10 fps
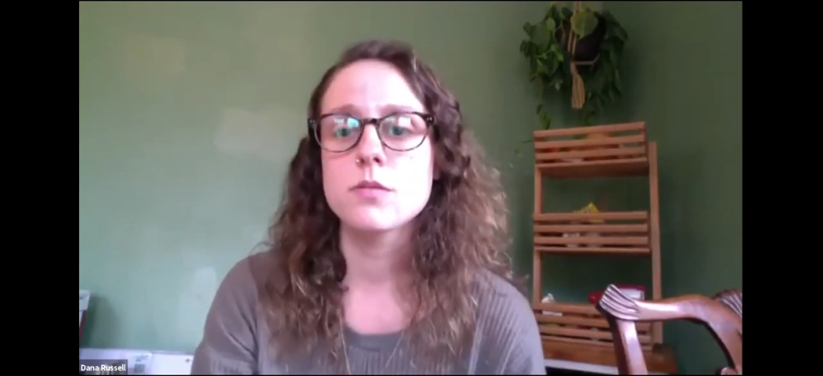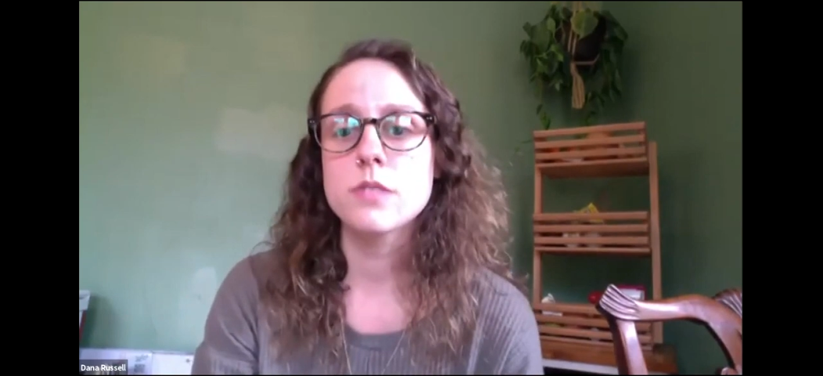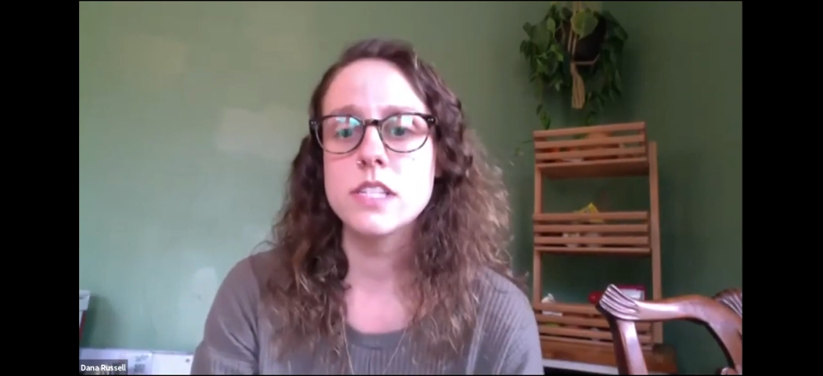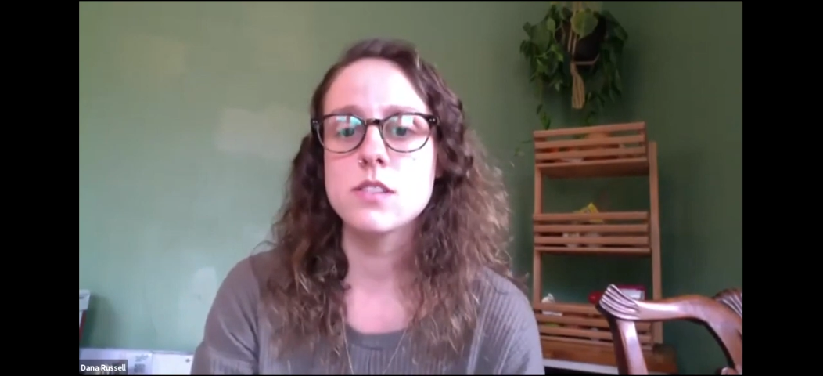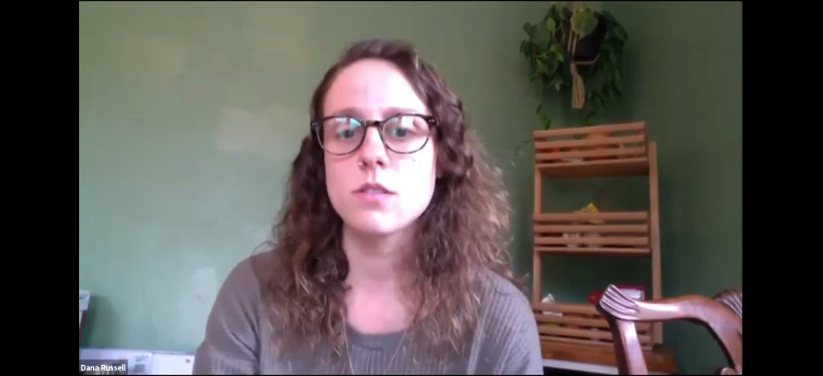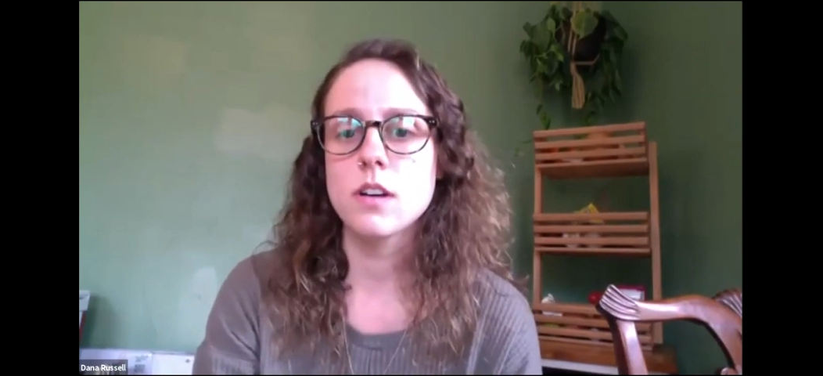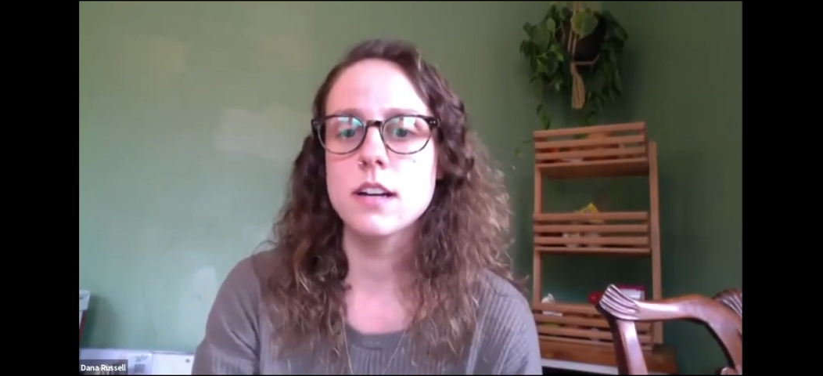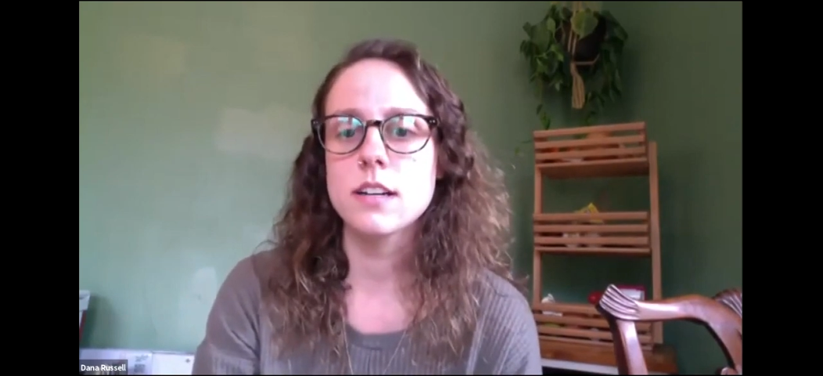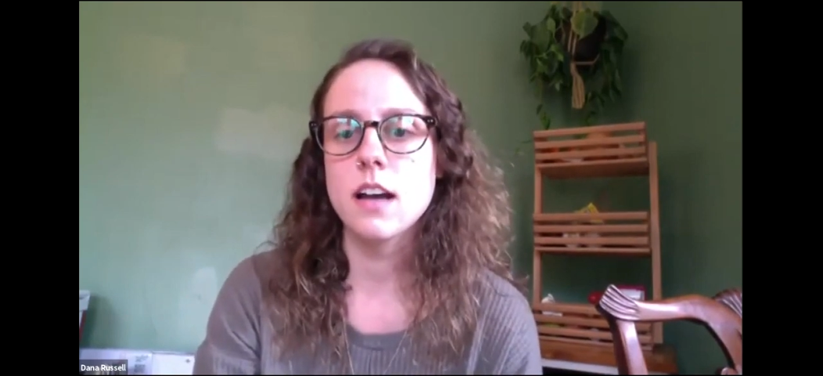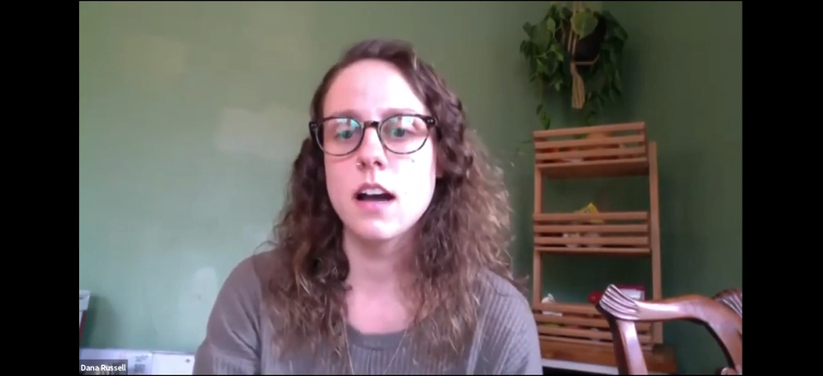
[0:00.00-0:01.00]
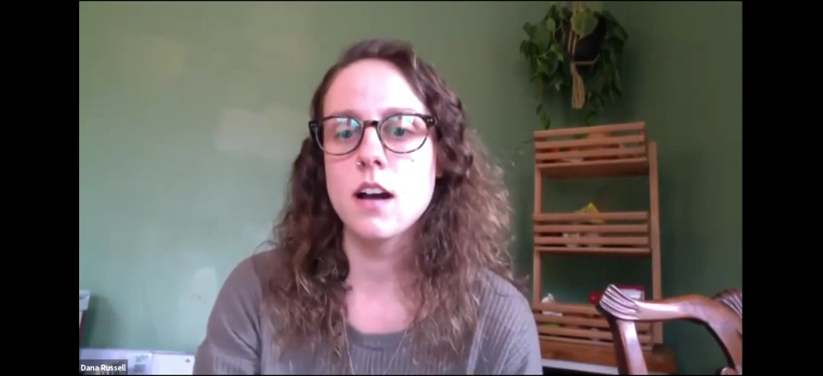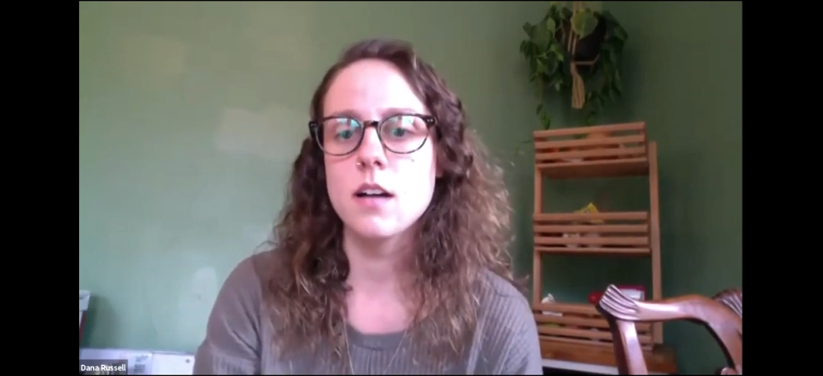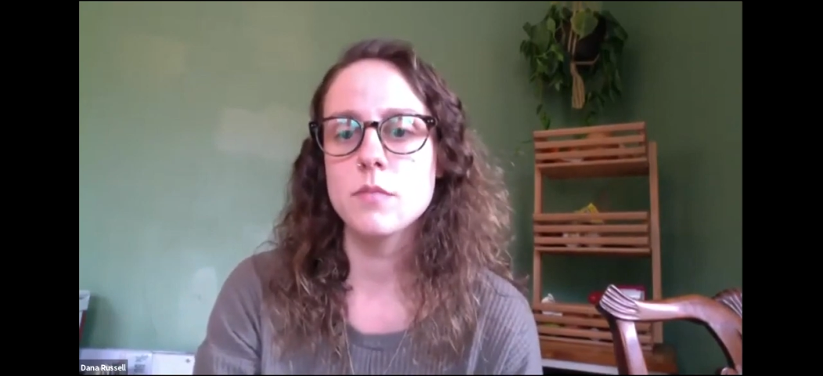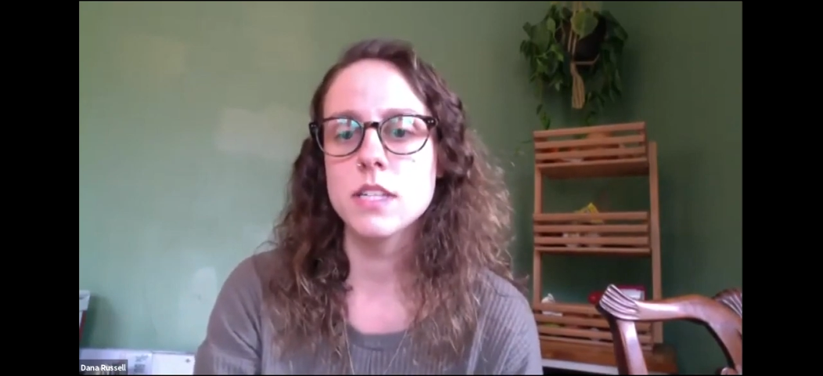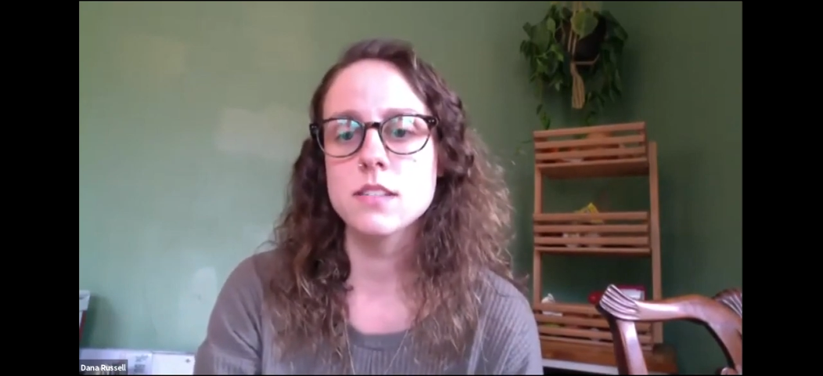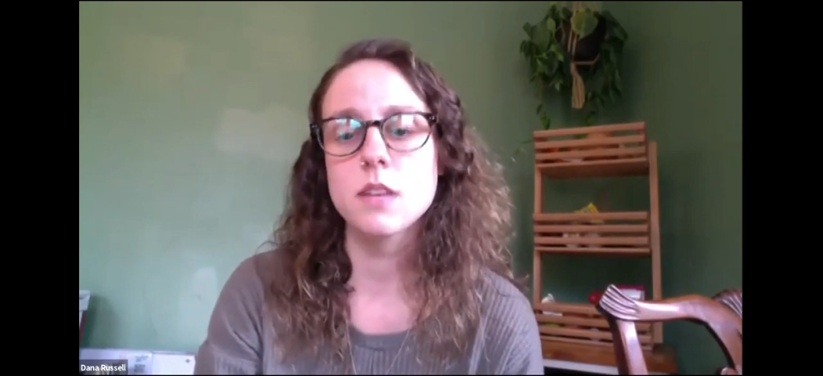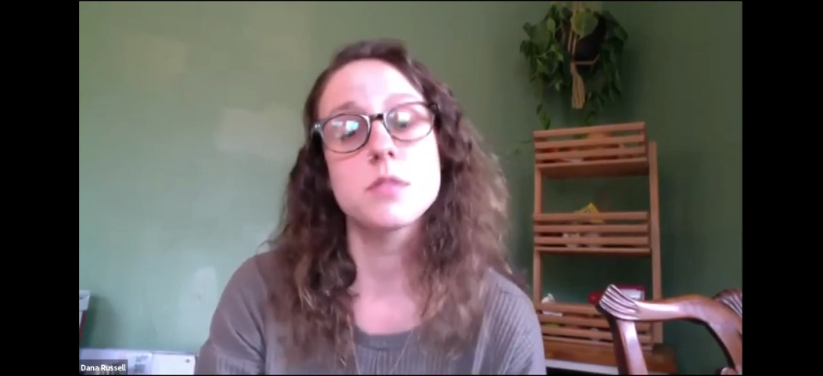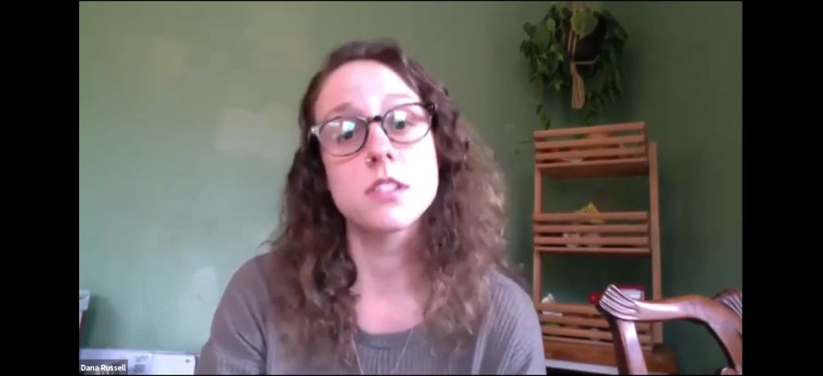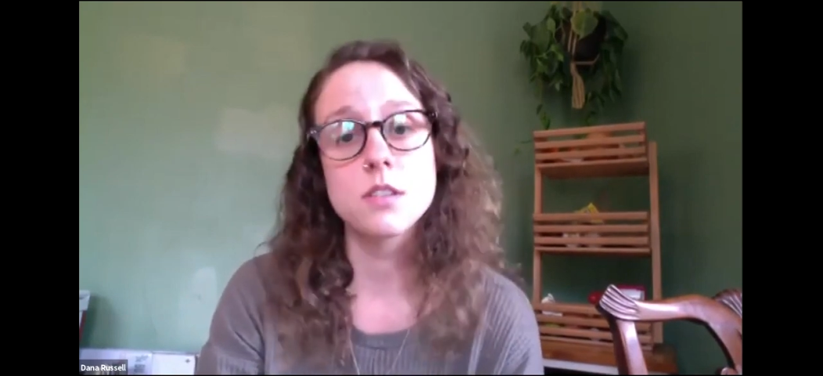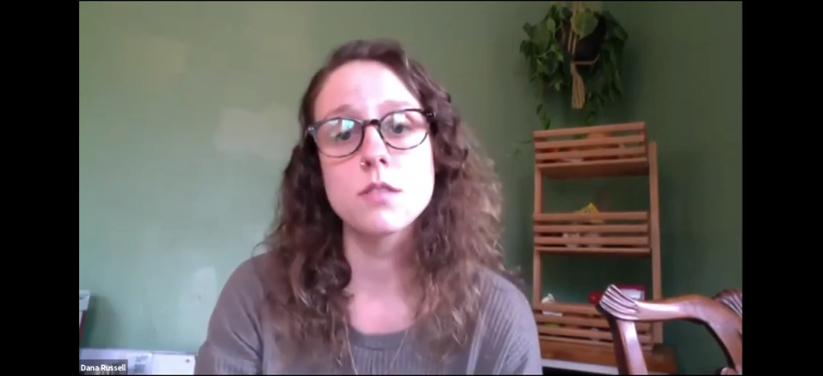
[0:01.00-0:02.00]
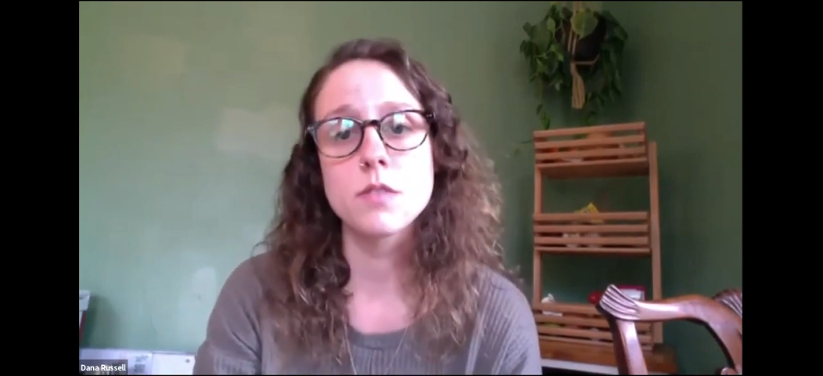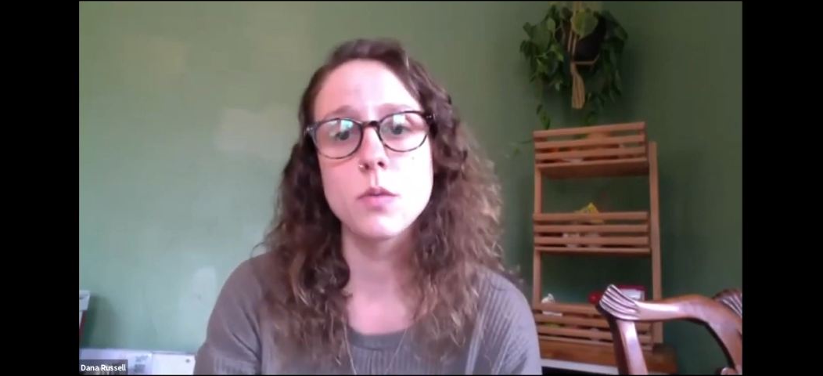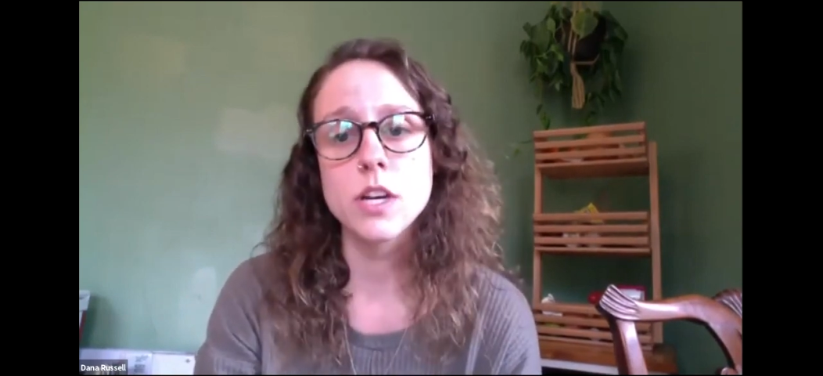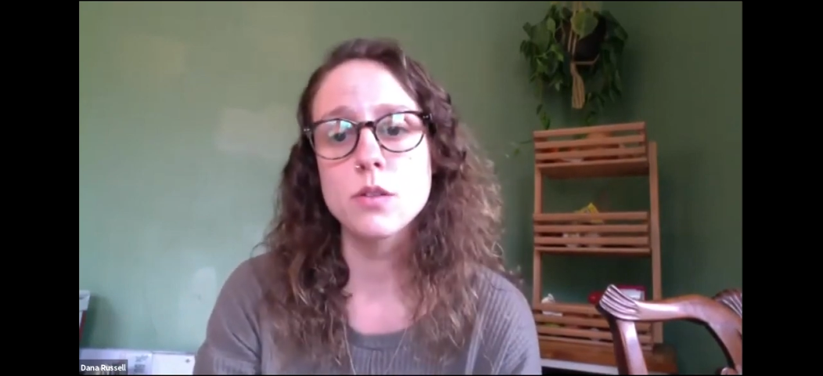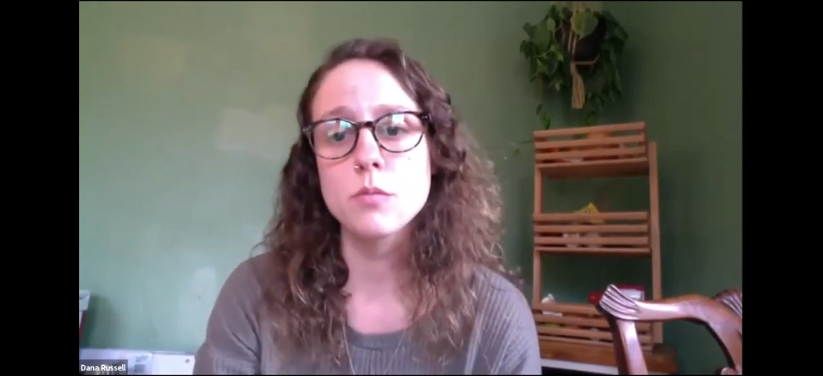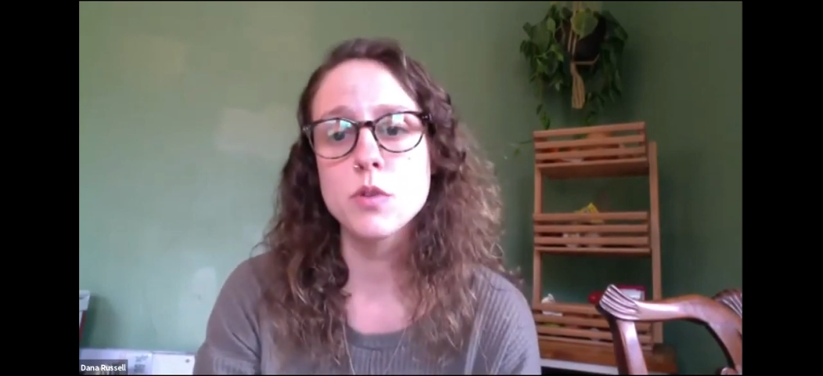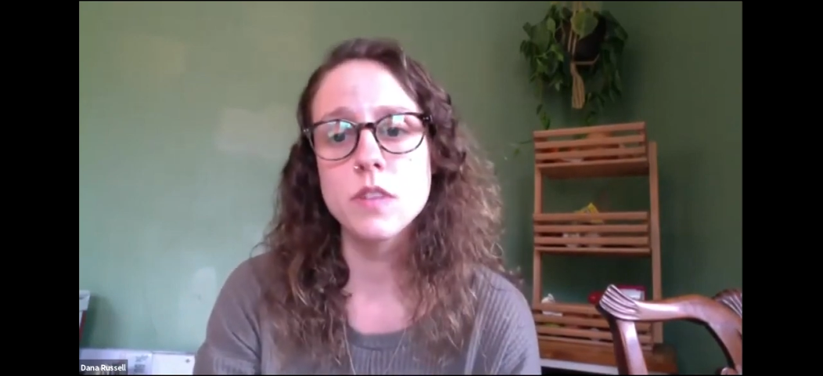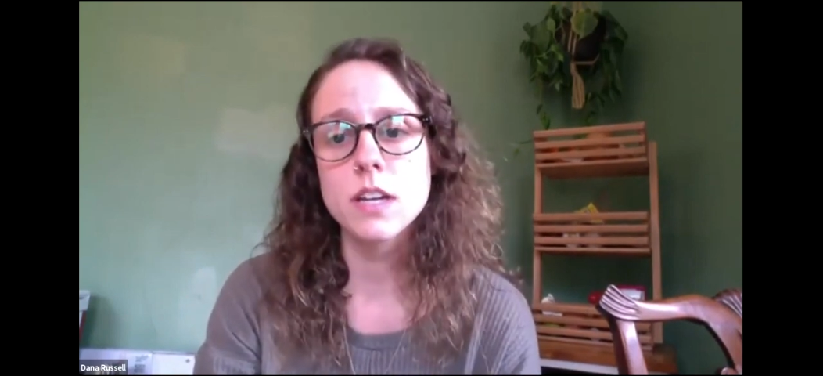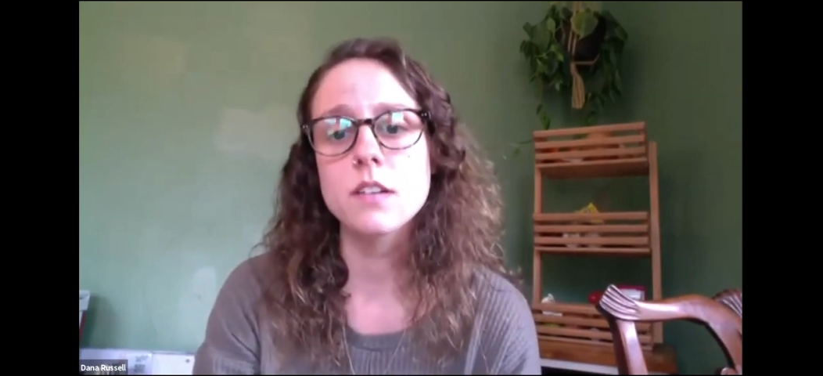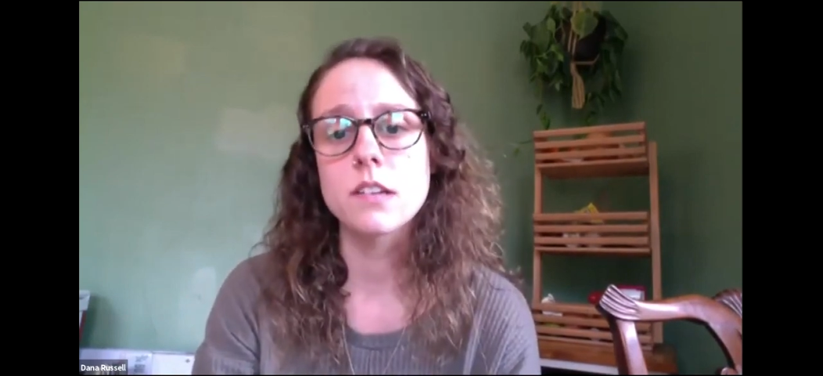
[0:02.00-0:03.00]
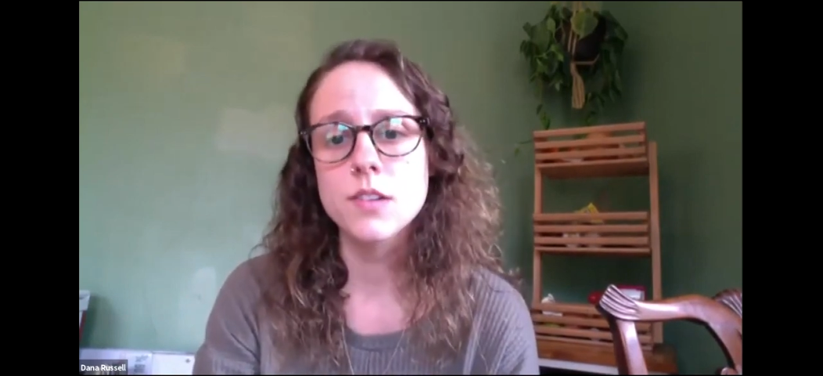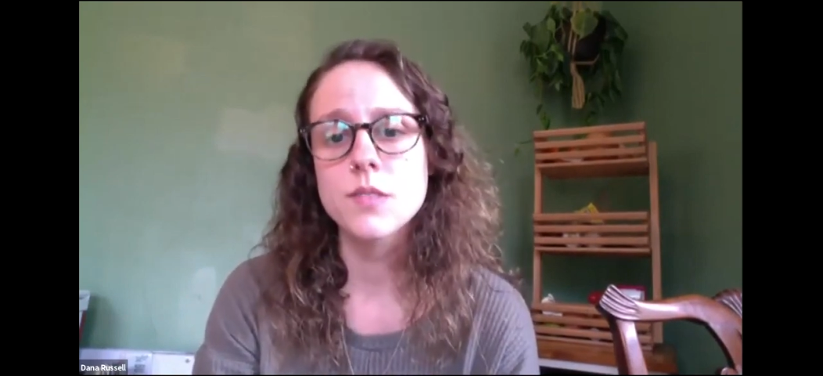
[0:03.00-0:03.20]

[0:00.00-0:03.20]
restore um, and substitute for what you're removing.